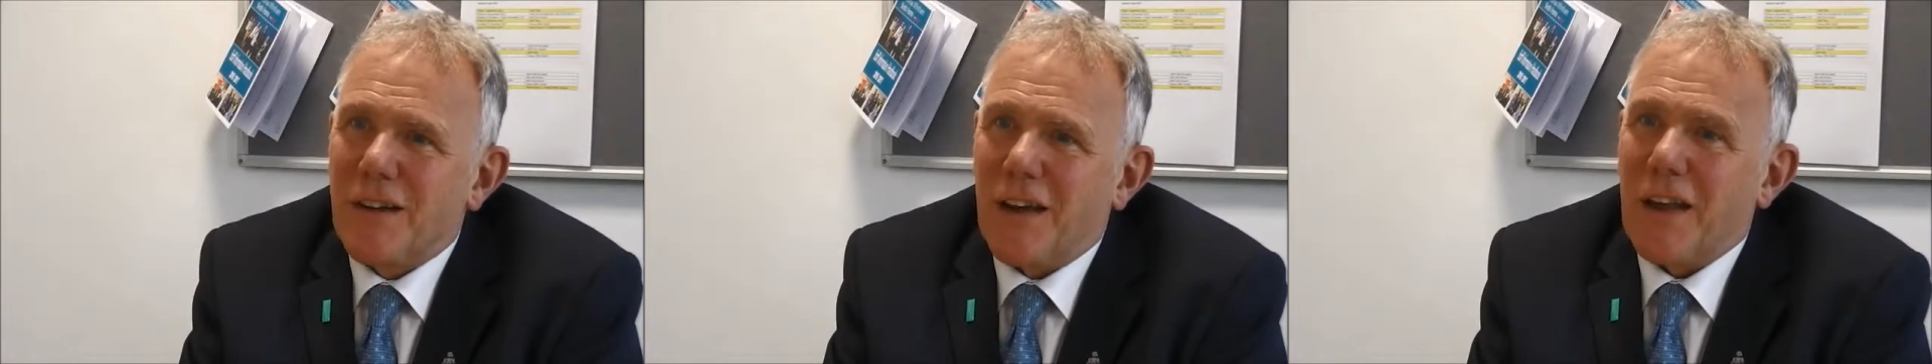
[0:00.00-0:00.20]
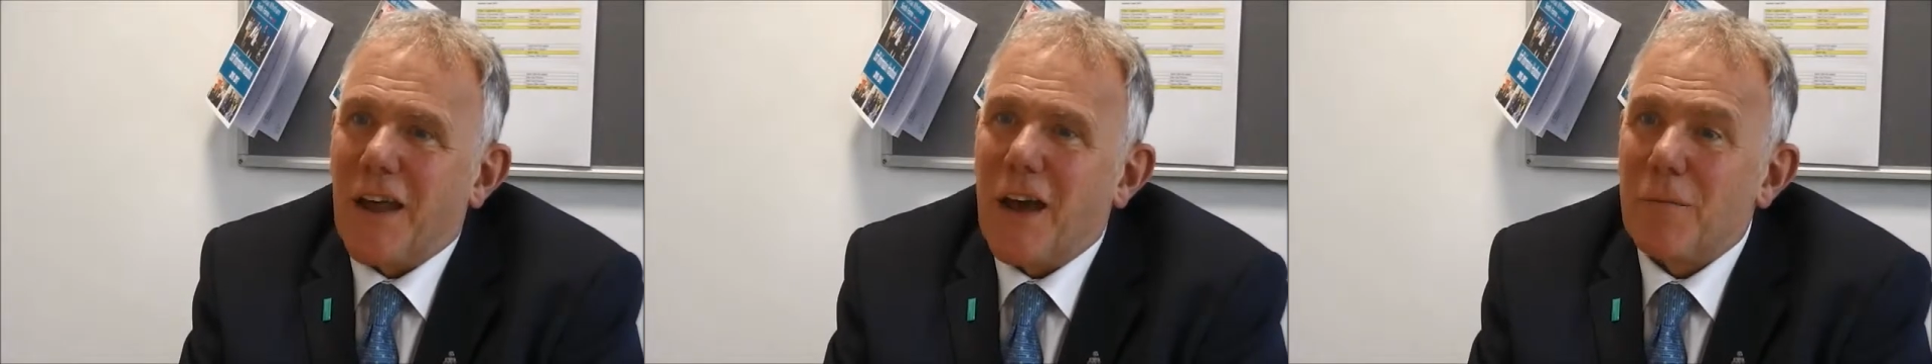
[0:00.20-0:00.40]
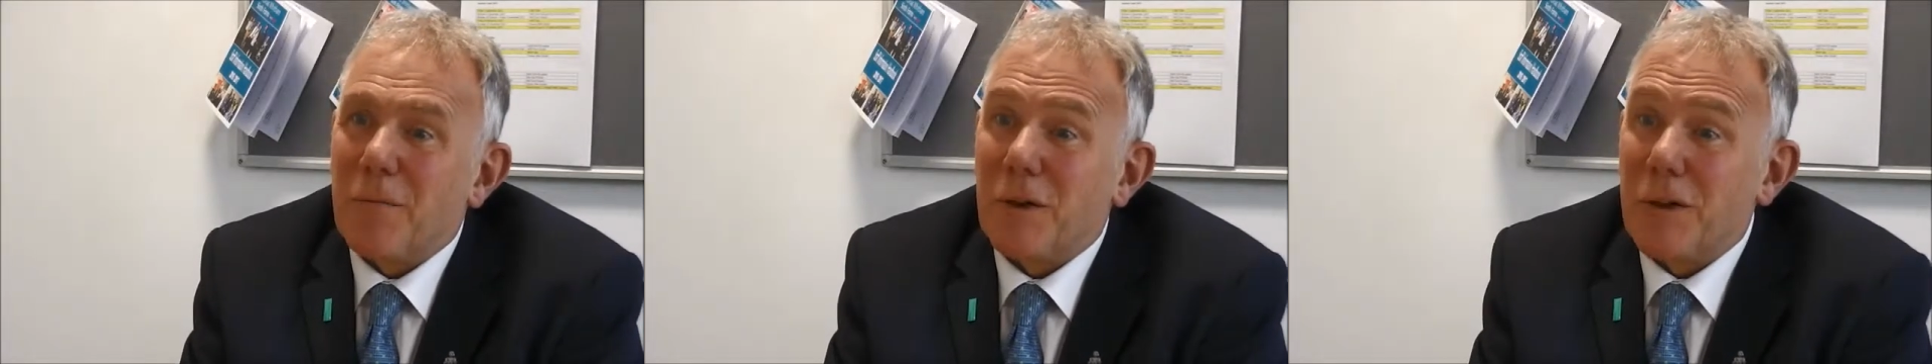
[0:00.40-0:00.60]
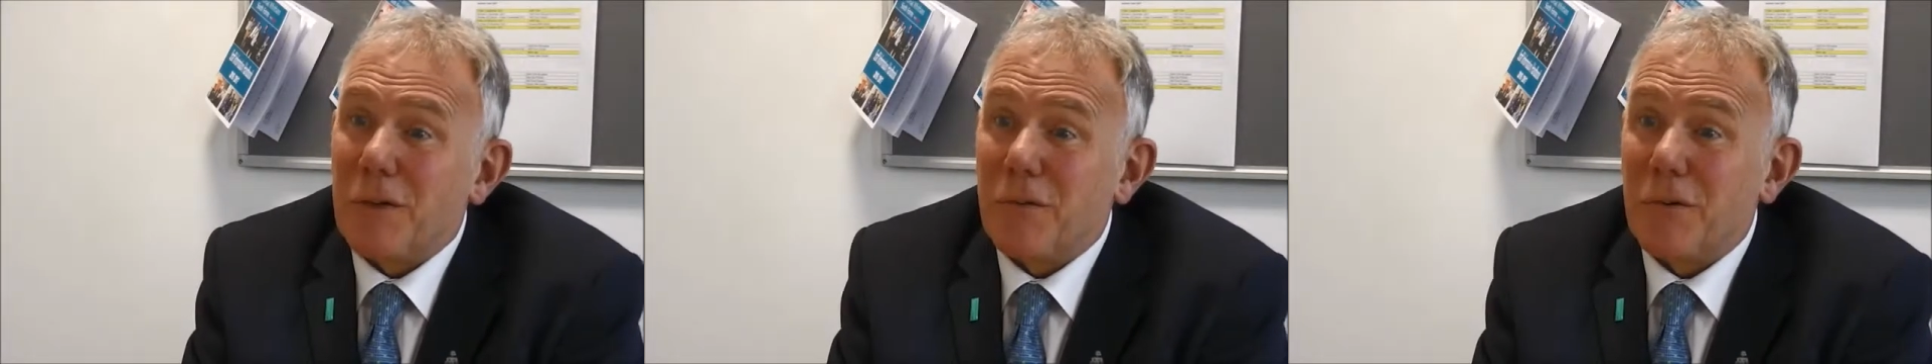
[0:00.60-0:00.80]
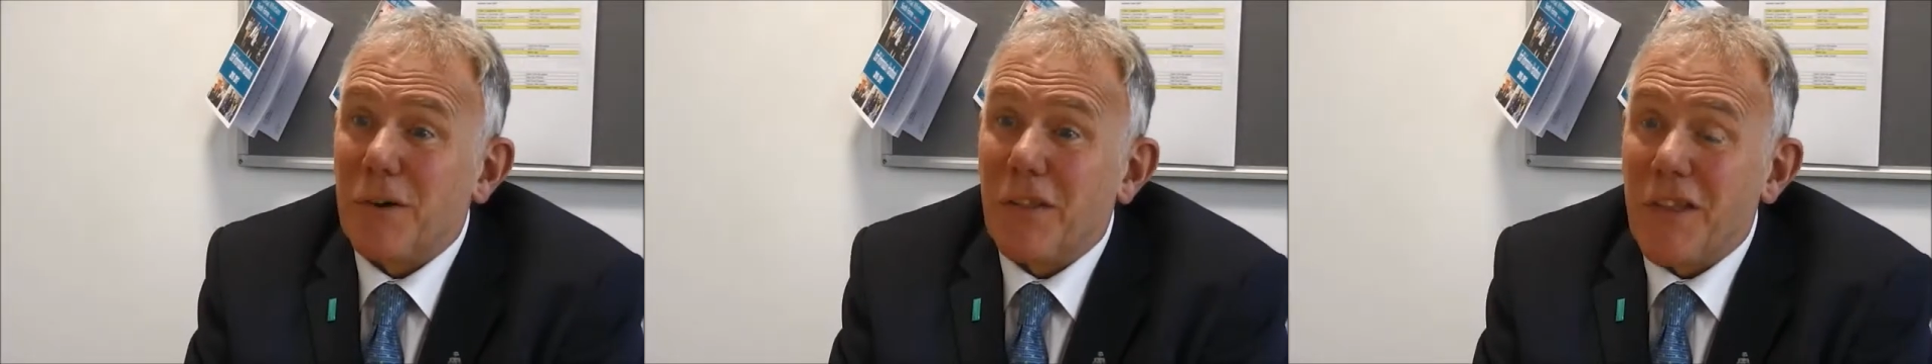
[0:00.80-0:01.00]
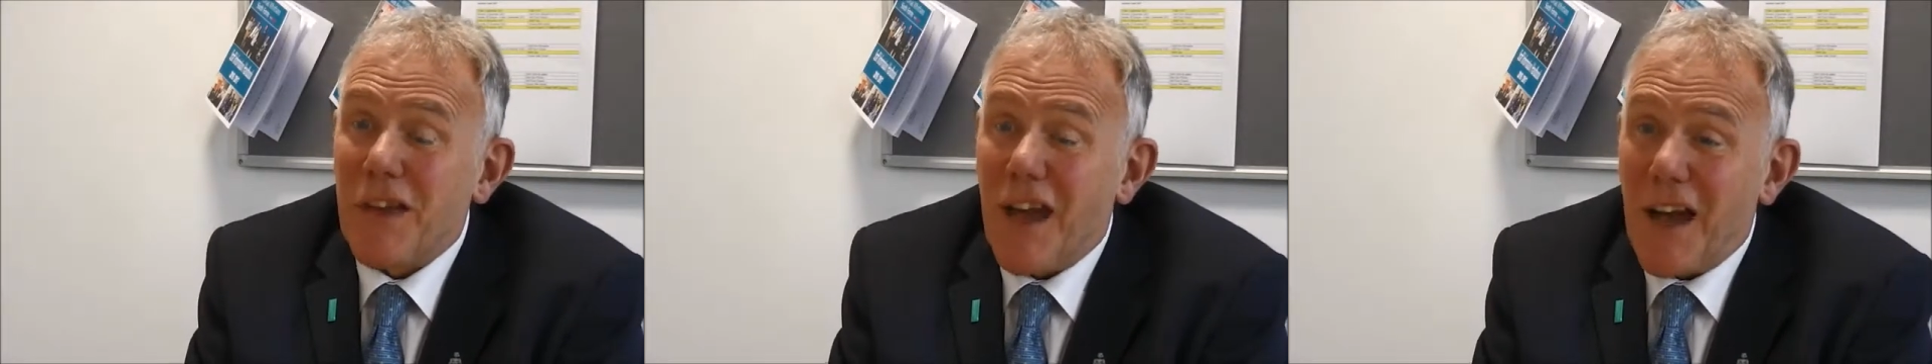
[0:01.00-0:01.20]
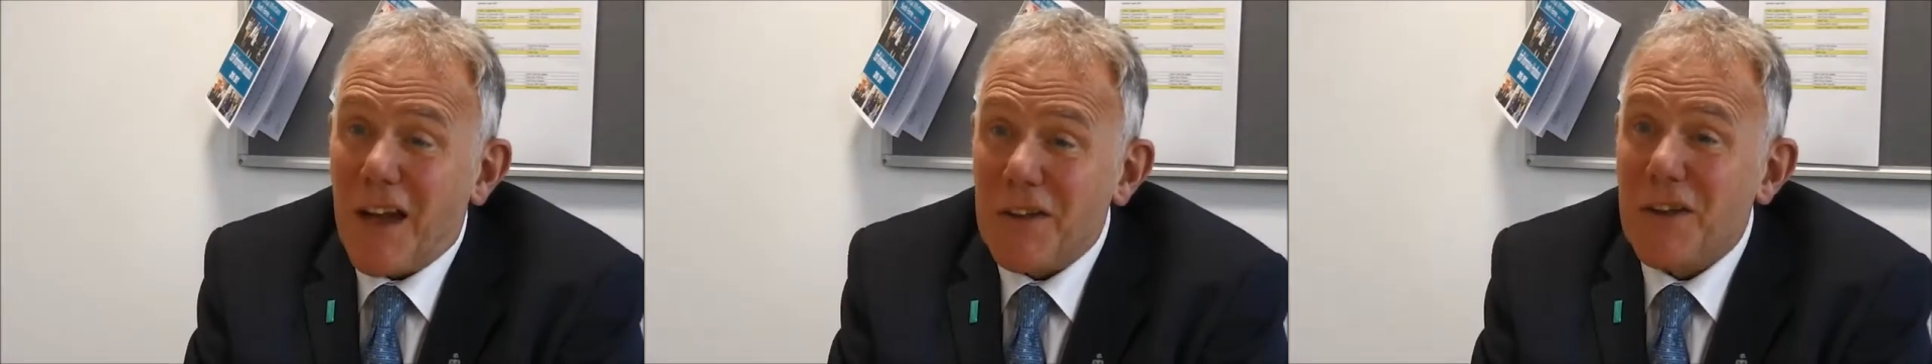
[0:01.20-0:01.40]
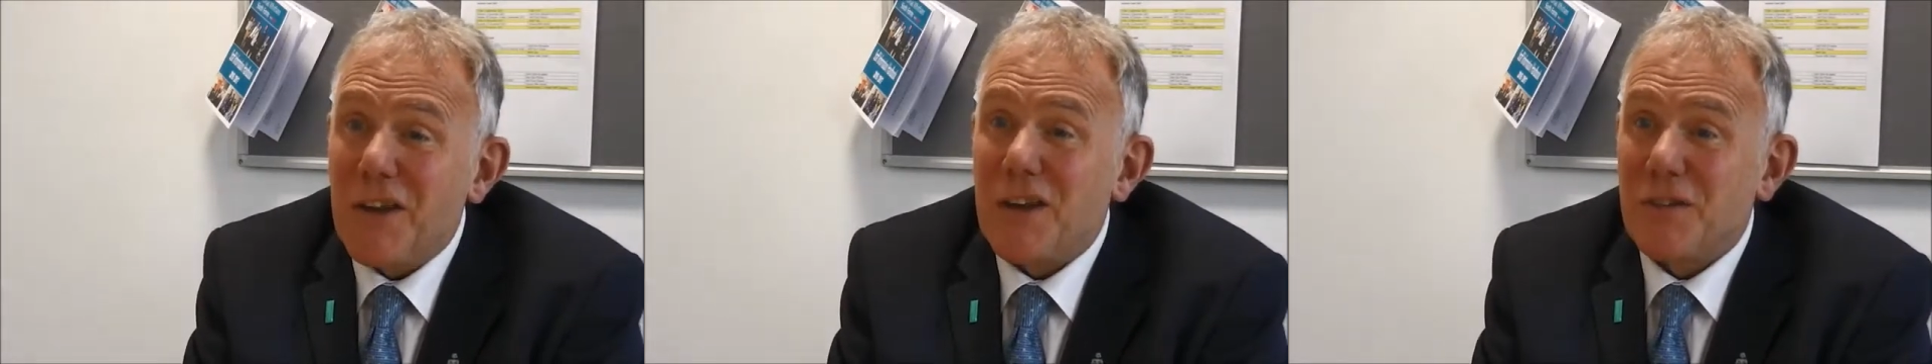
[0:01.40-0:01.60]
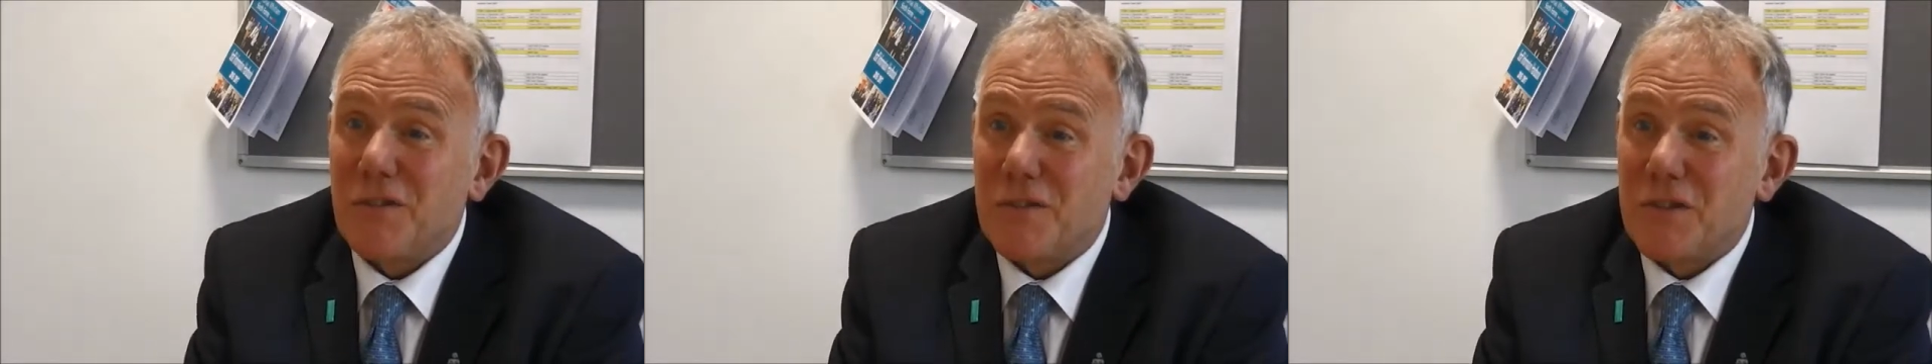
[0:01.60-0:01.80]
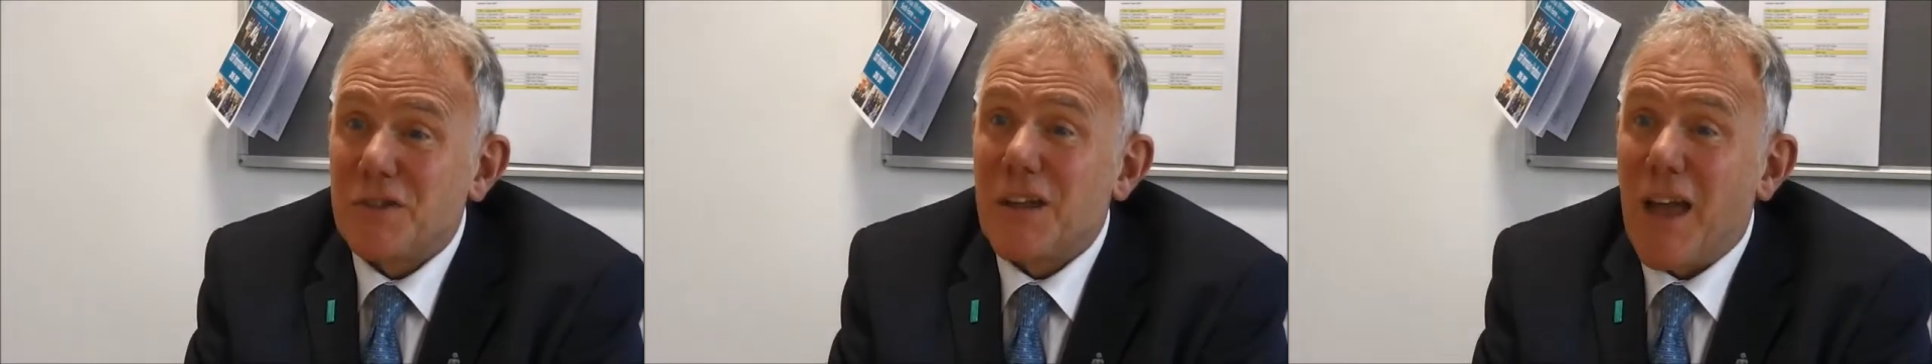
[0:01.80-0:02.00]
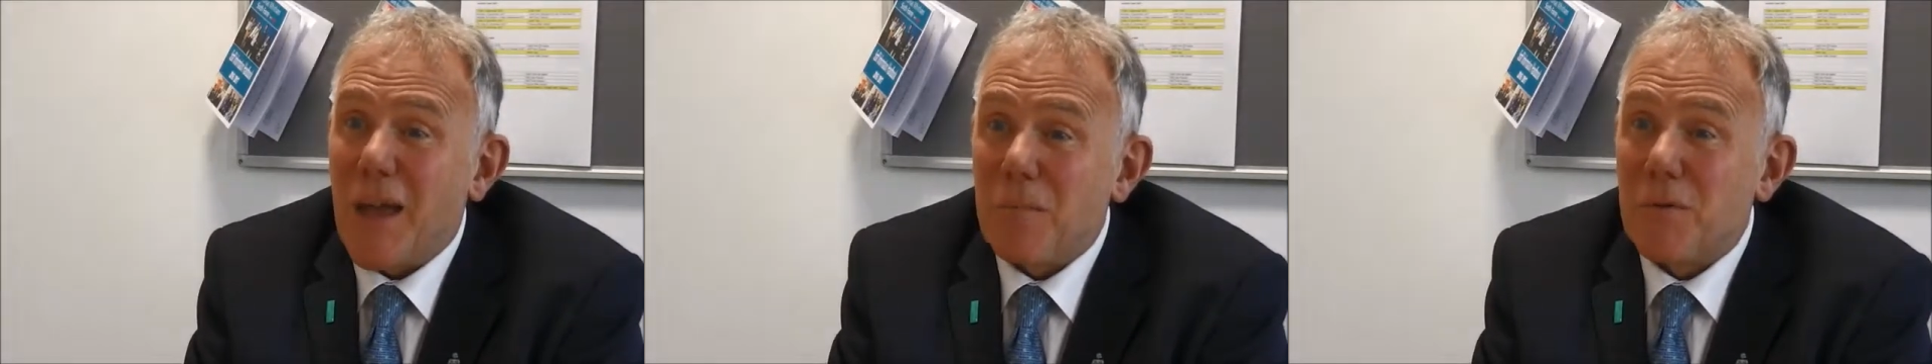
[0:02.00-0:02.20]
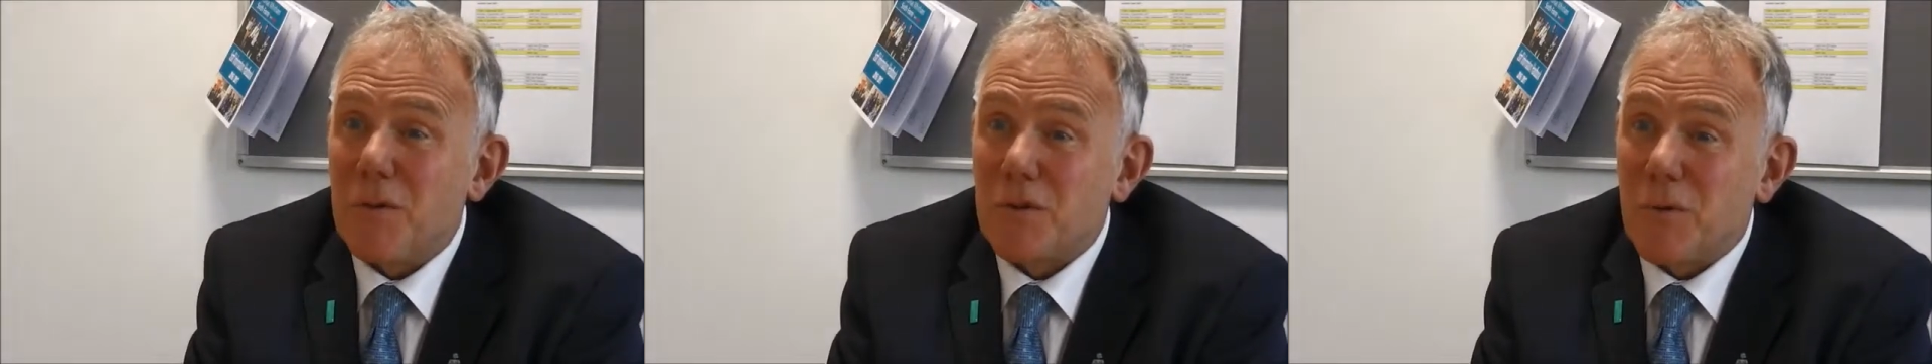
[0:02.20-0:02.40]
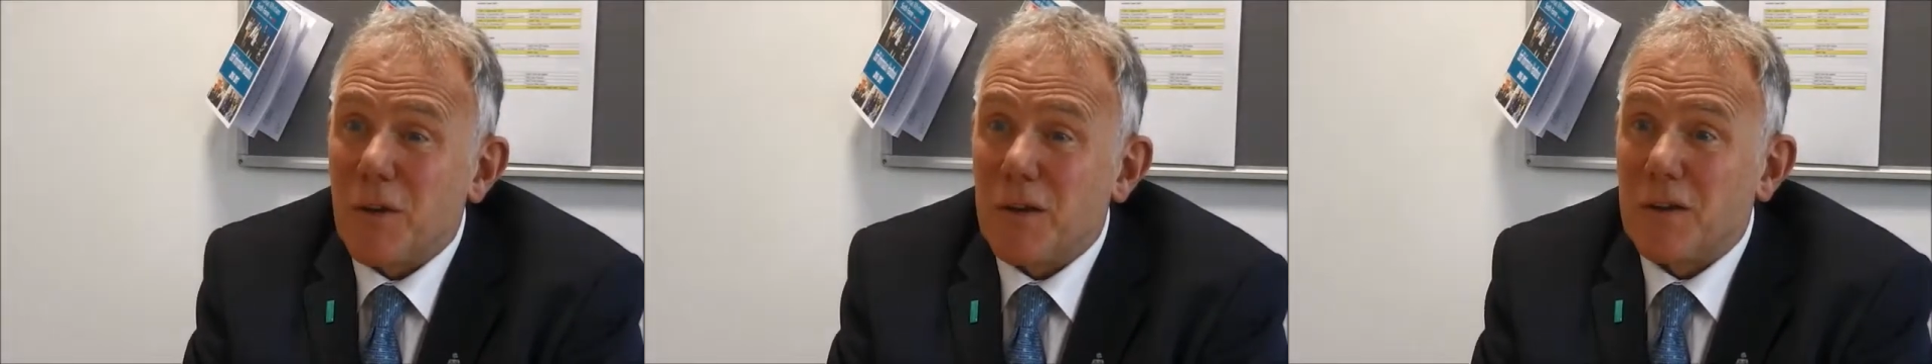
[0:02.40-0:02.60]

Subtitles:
And I believe we're the ideal step between,